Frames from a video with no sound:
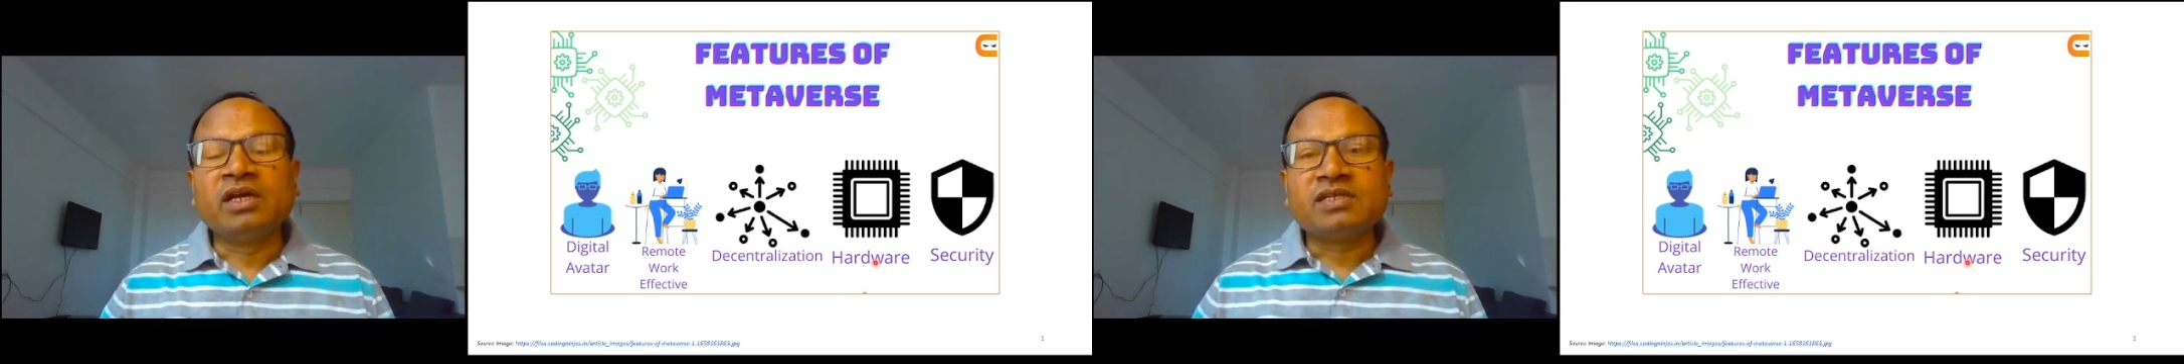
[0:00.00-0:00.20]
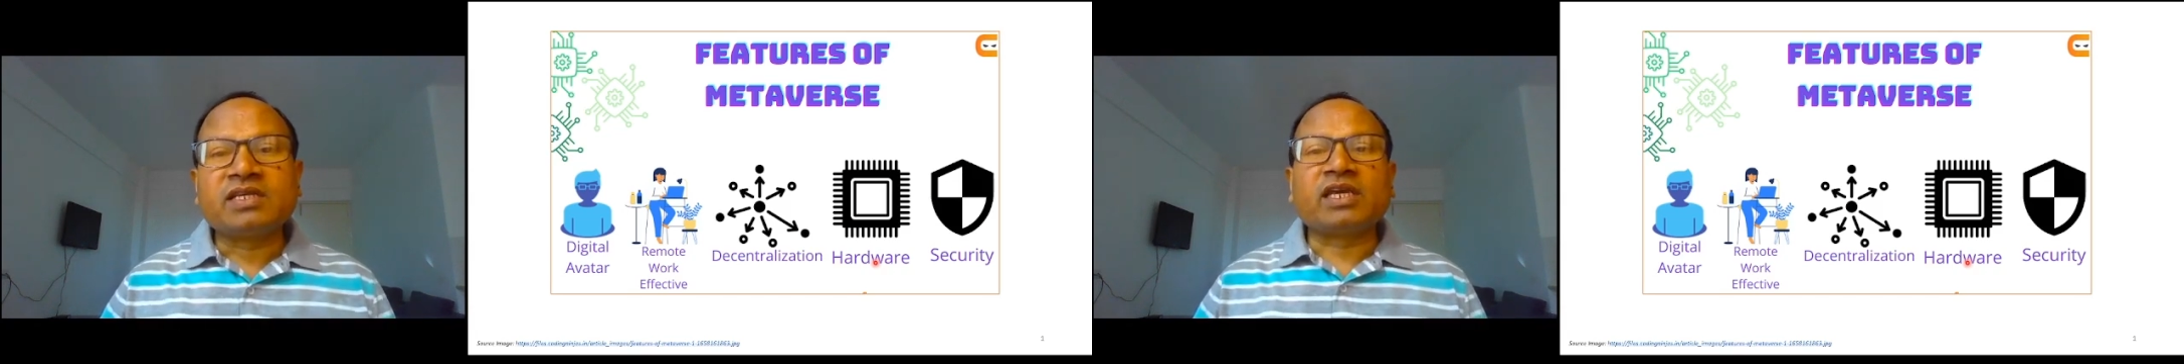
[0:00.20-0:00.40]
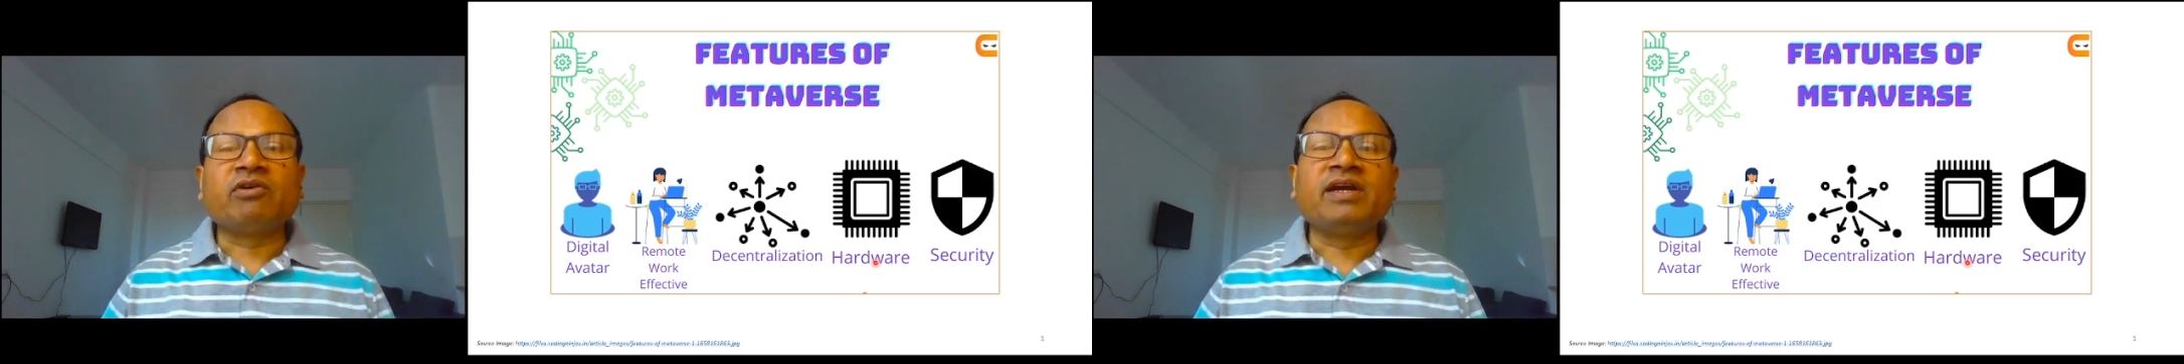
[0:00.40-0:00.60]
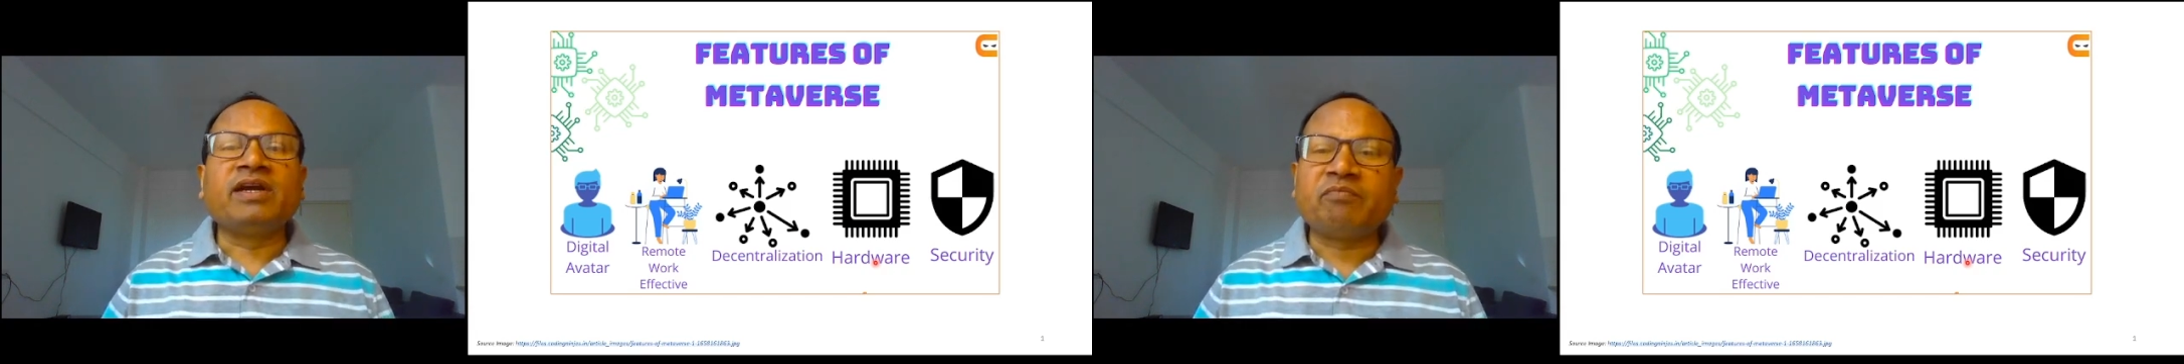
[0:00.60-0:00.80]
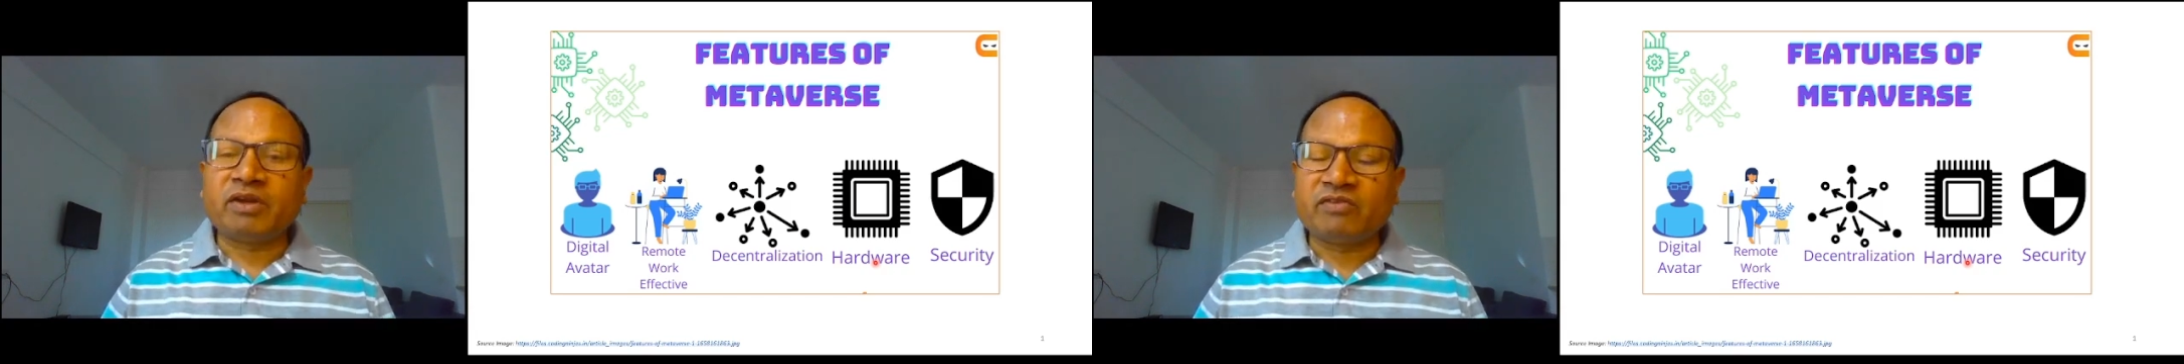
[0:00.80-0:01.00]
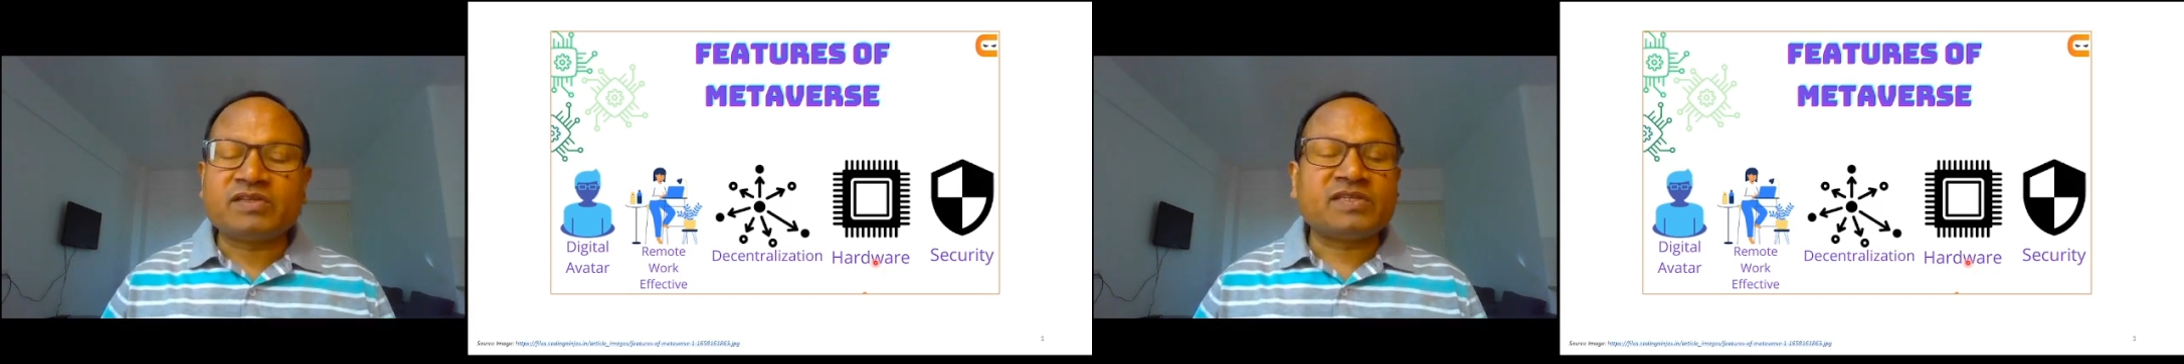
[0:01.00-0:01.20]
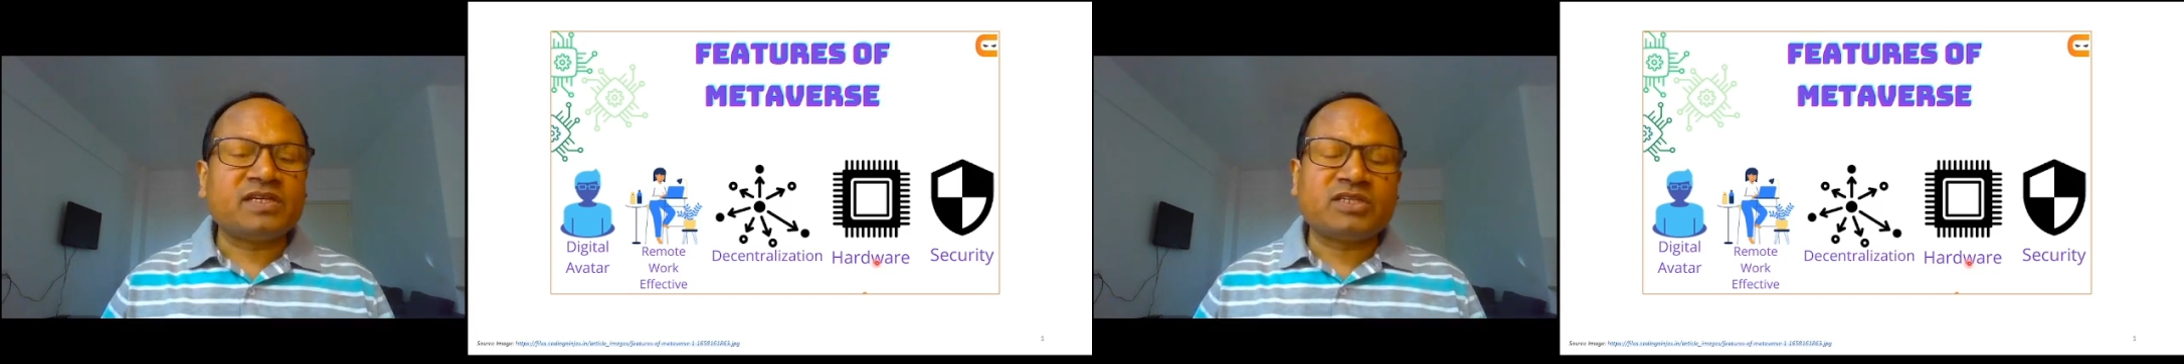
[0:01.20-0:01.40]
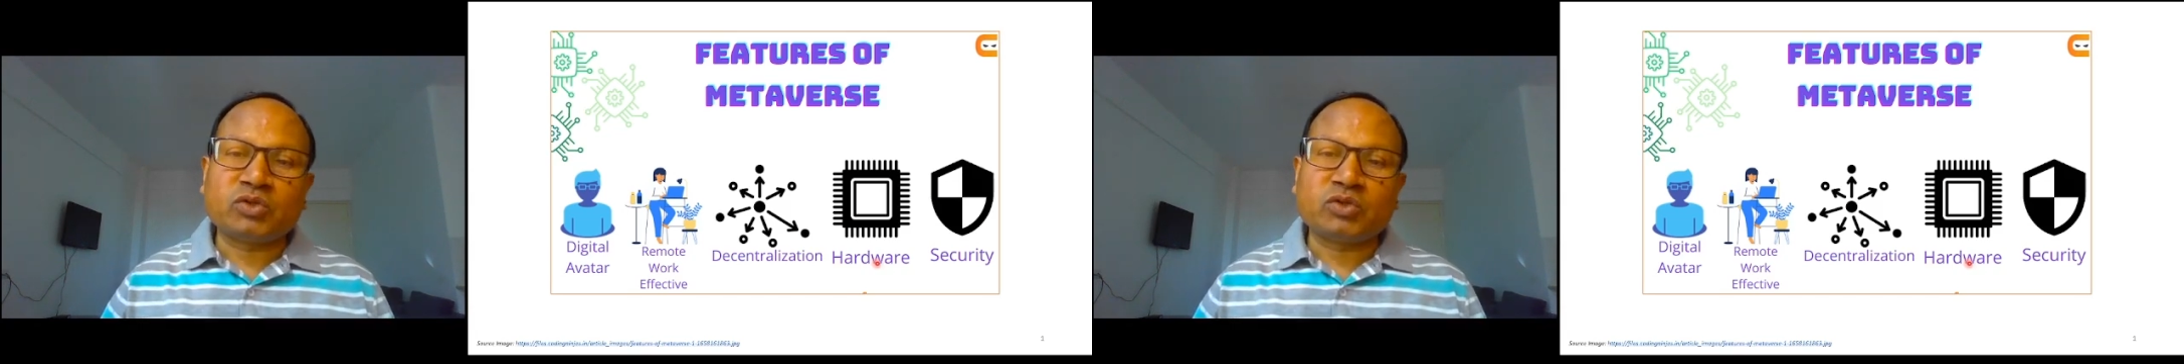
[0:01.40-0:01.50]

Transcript: security privacy